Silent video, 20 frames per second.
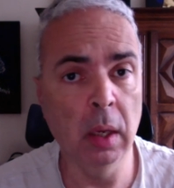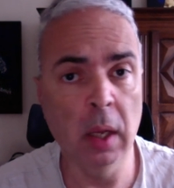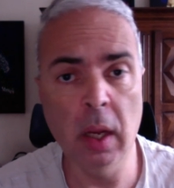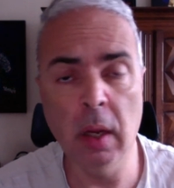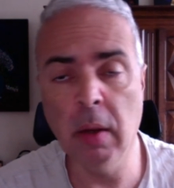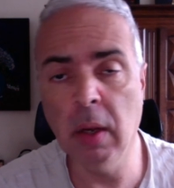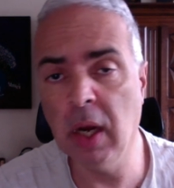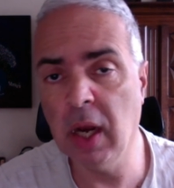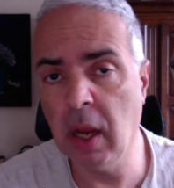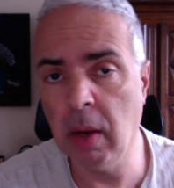
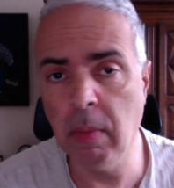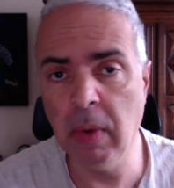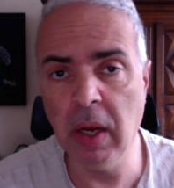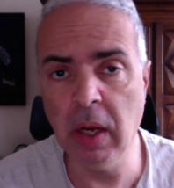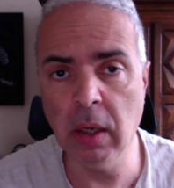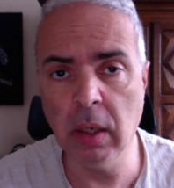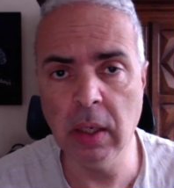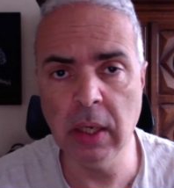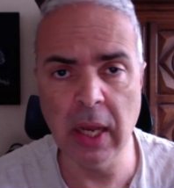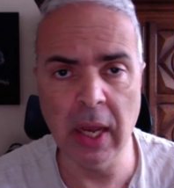And I
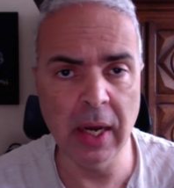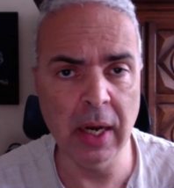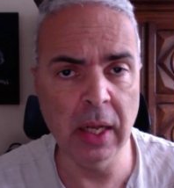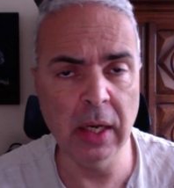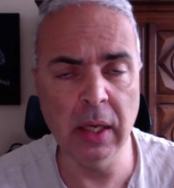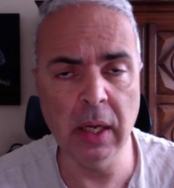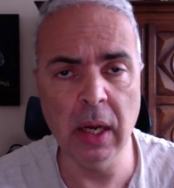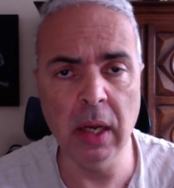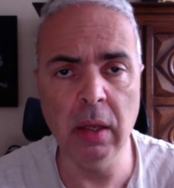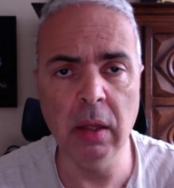mean
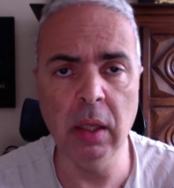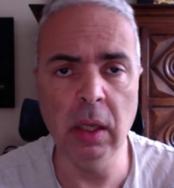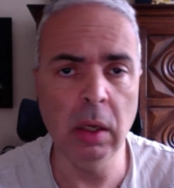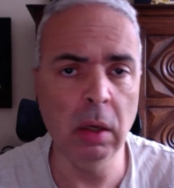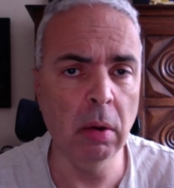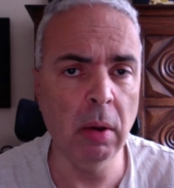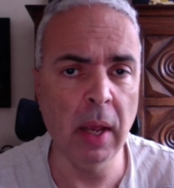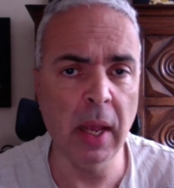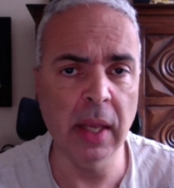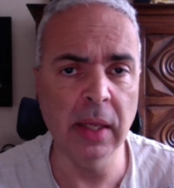Canada in the
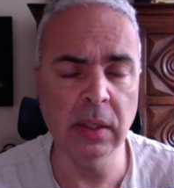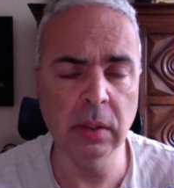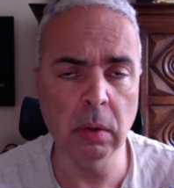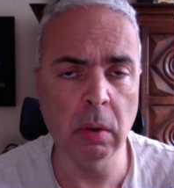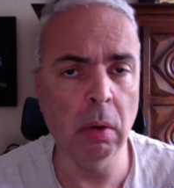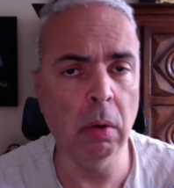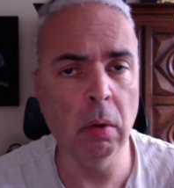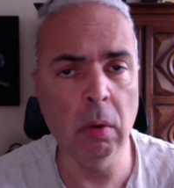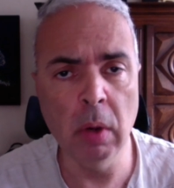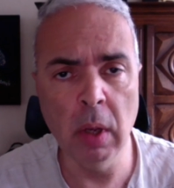US
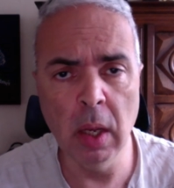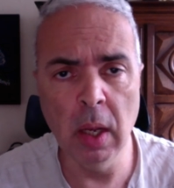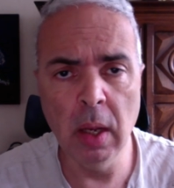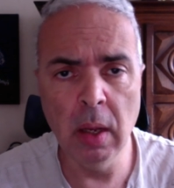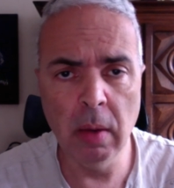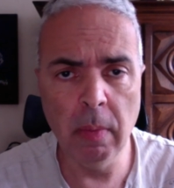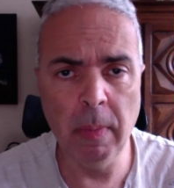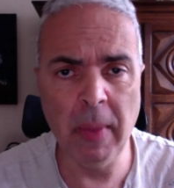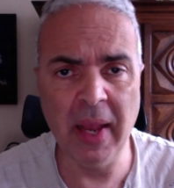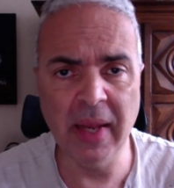or
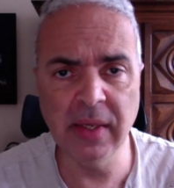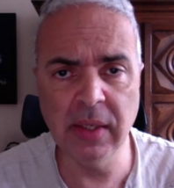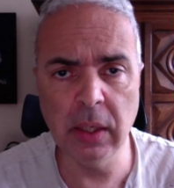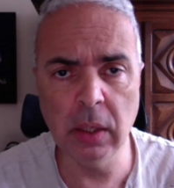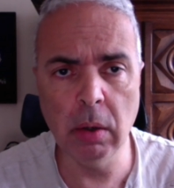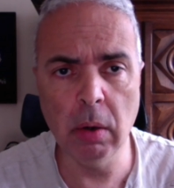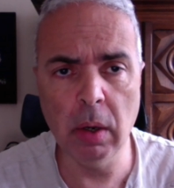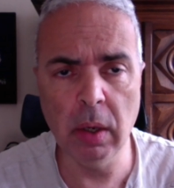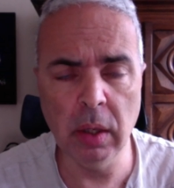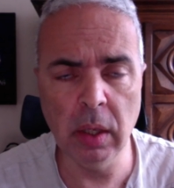
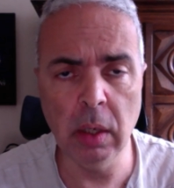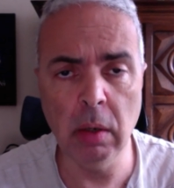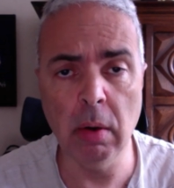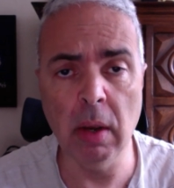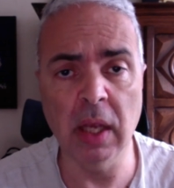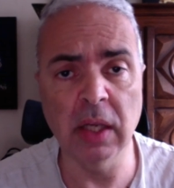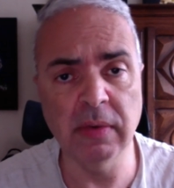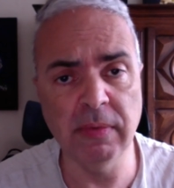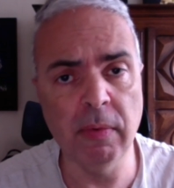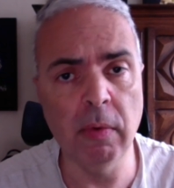Mexico in the
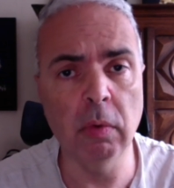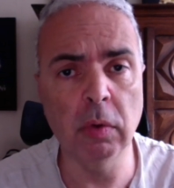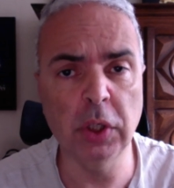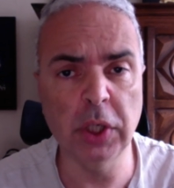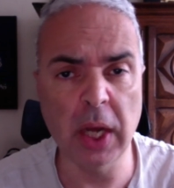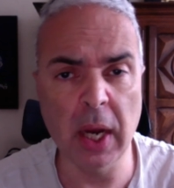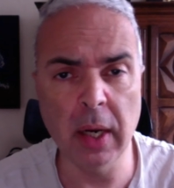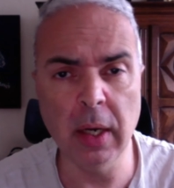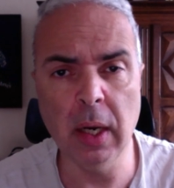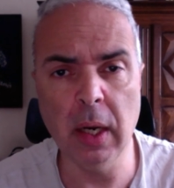US. For
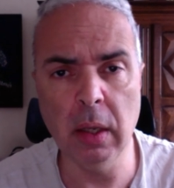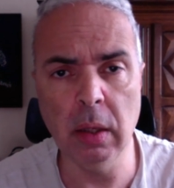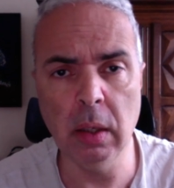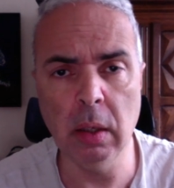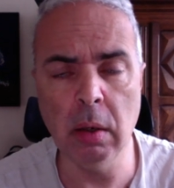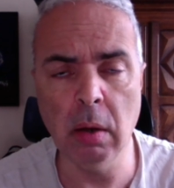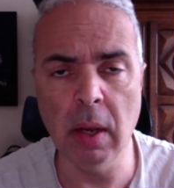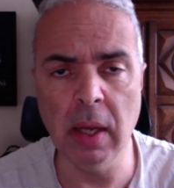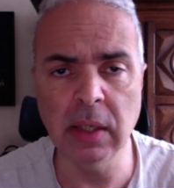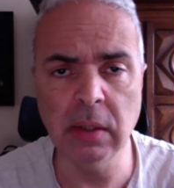China in the
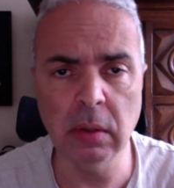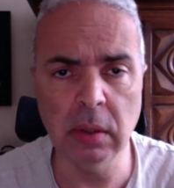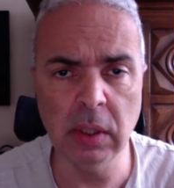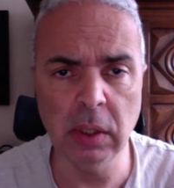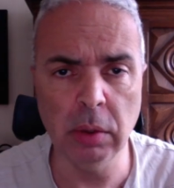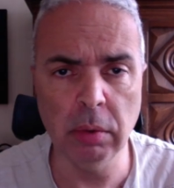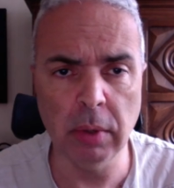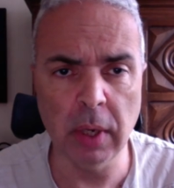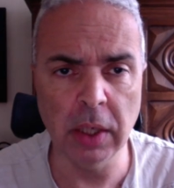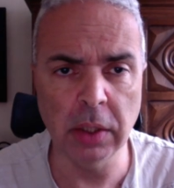US, the
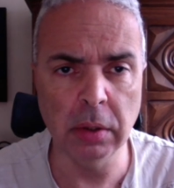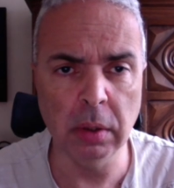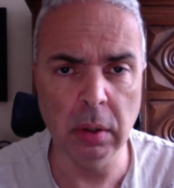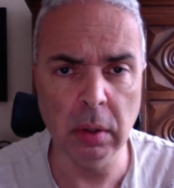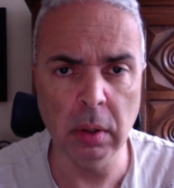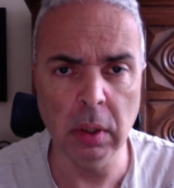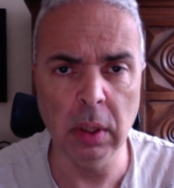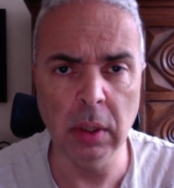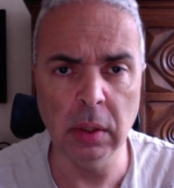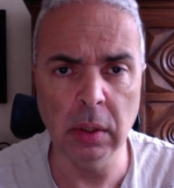
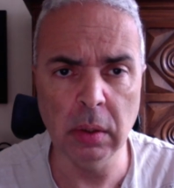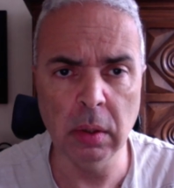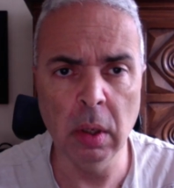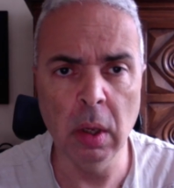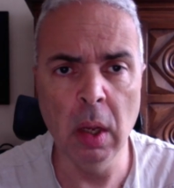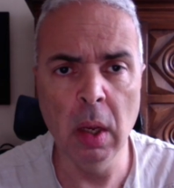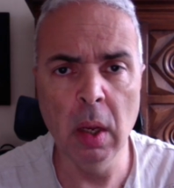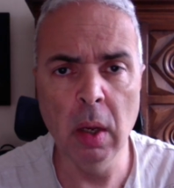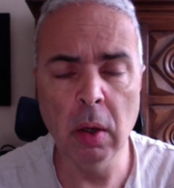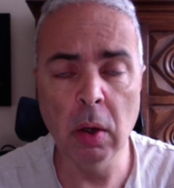situation is
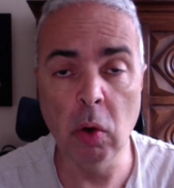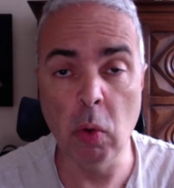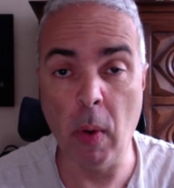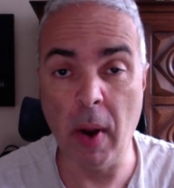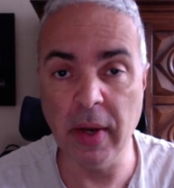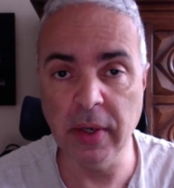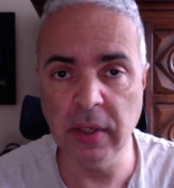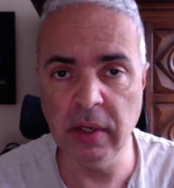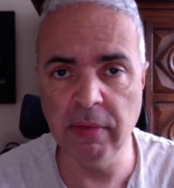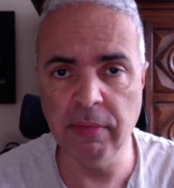
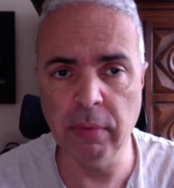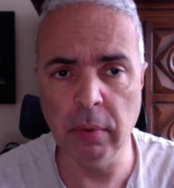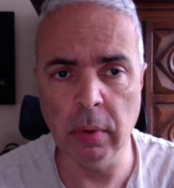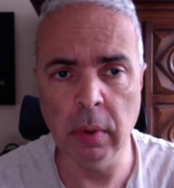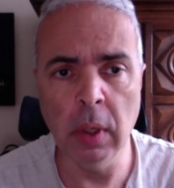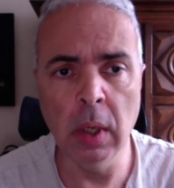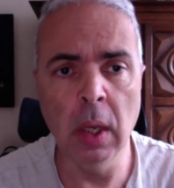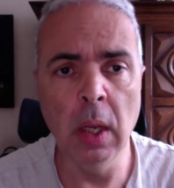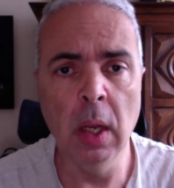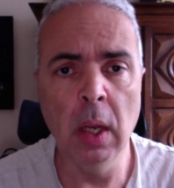quite different.
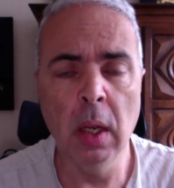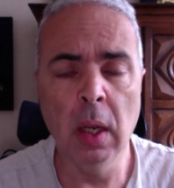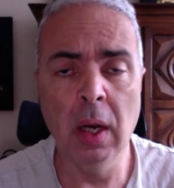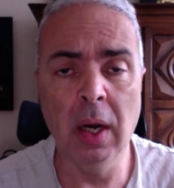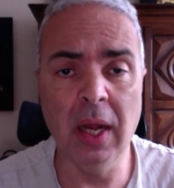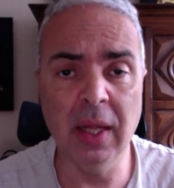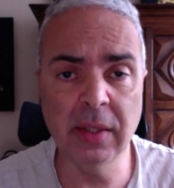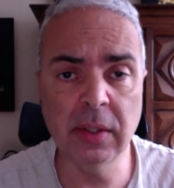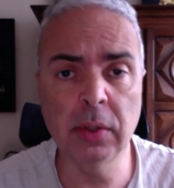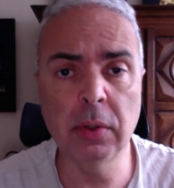
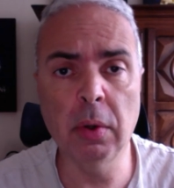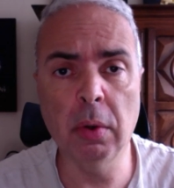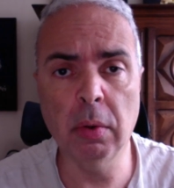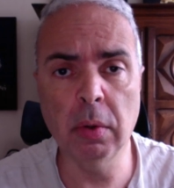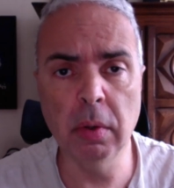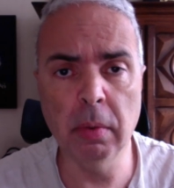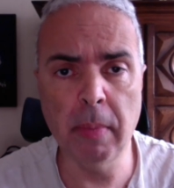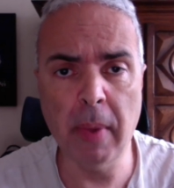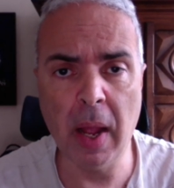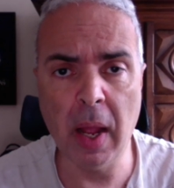Let's talk
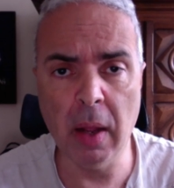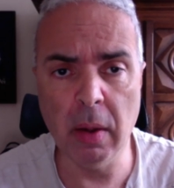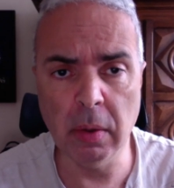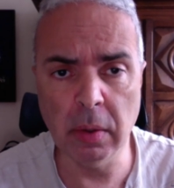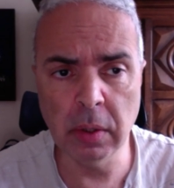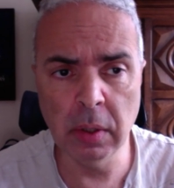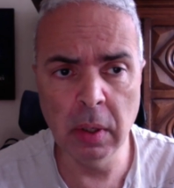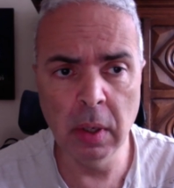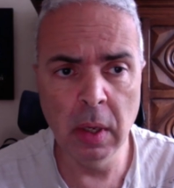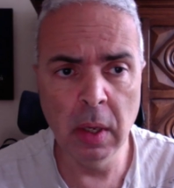about